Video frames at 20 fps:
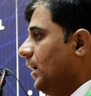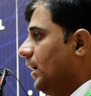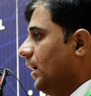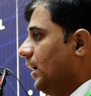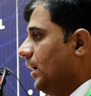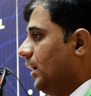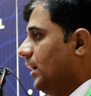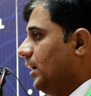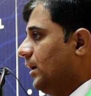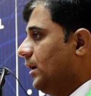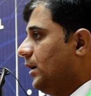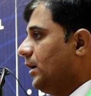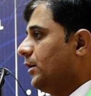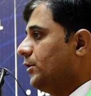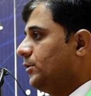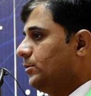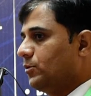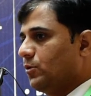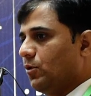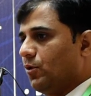
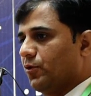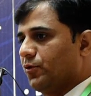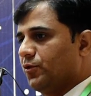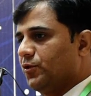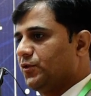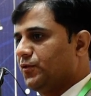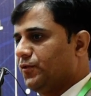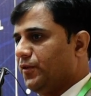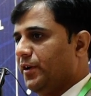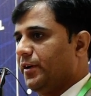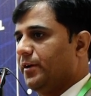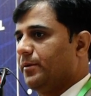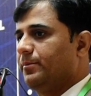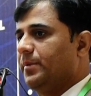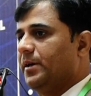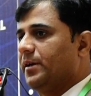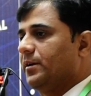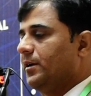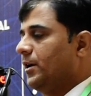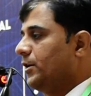Ayub Khodo's fund,
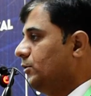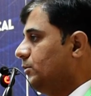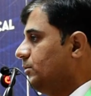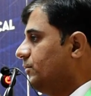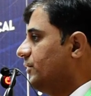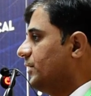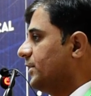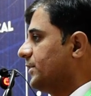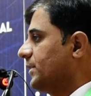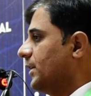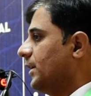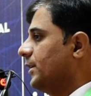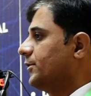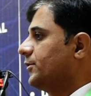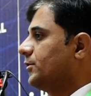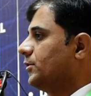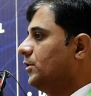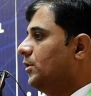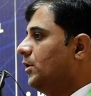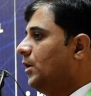but Ayub was
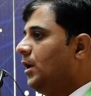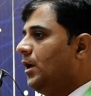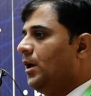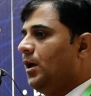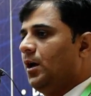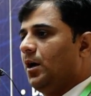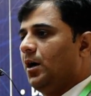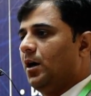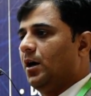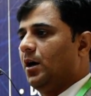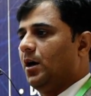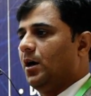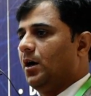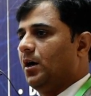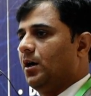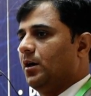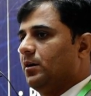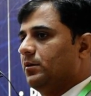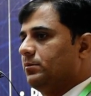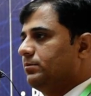also
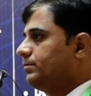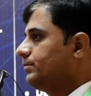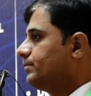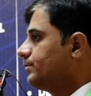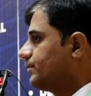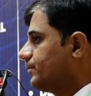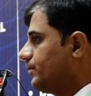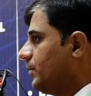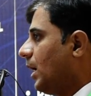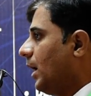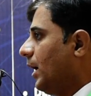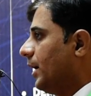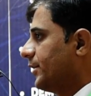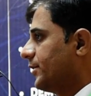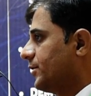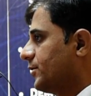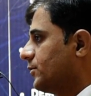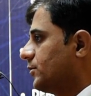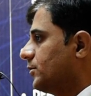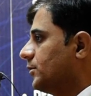
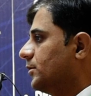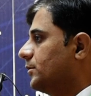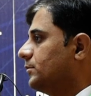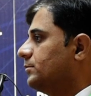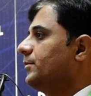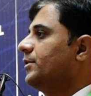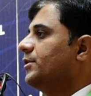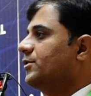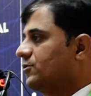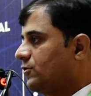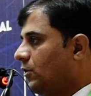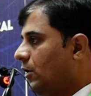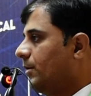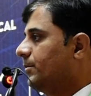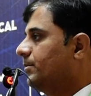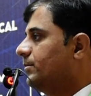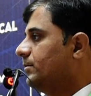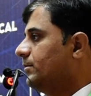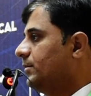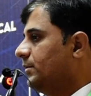asked to
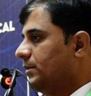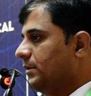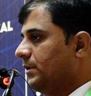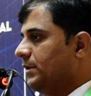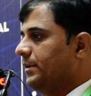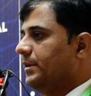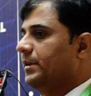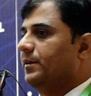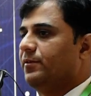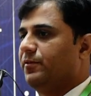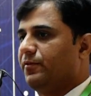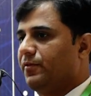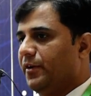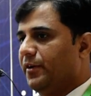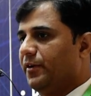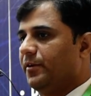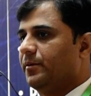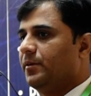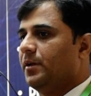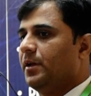stop the
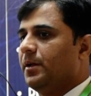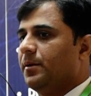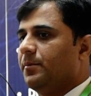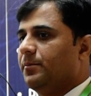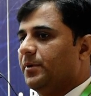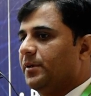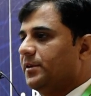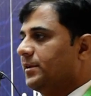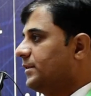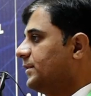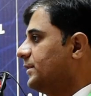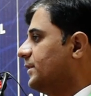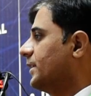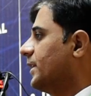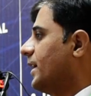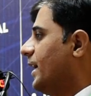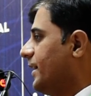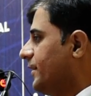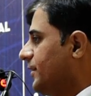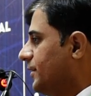fund because the
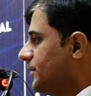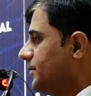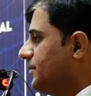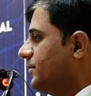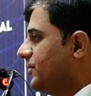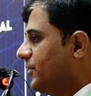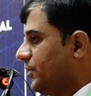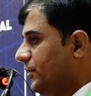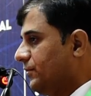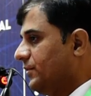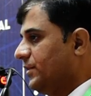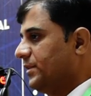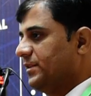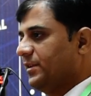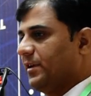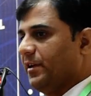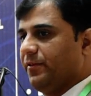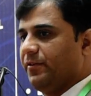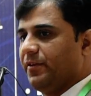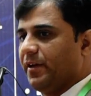Qaid-e-Azam fund was
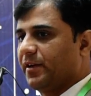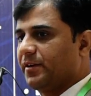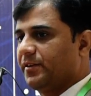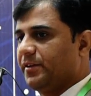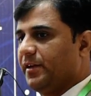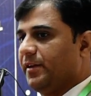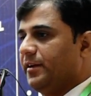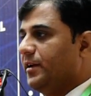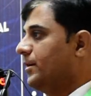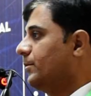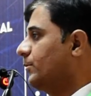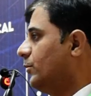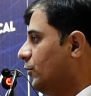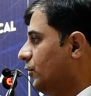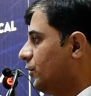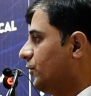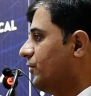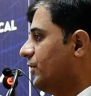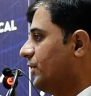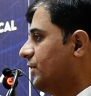affected, and
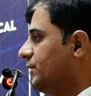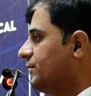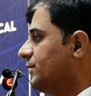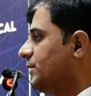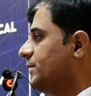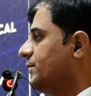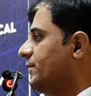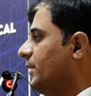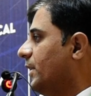both funds were